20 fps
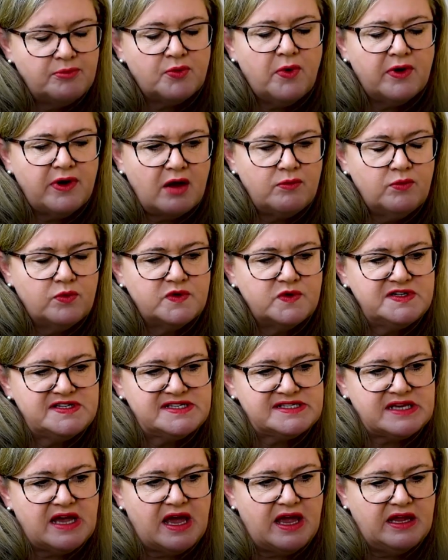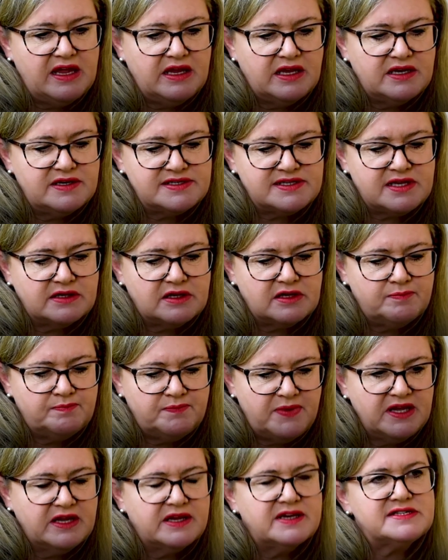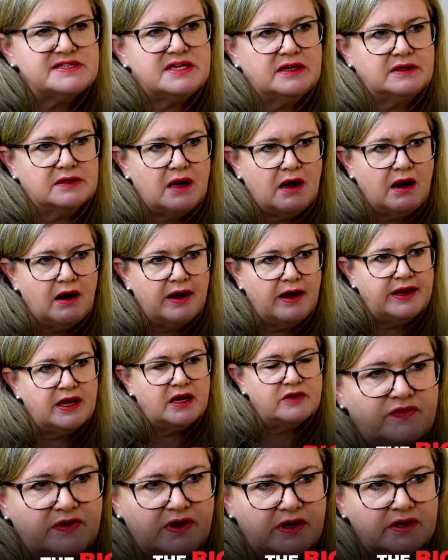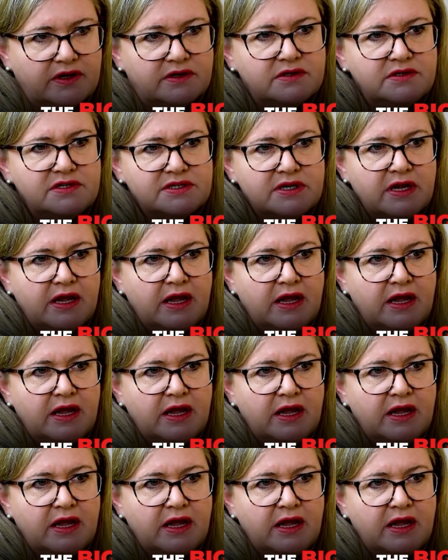what I would say is that the biggest thing that I have learnt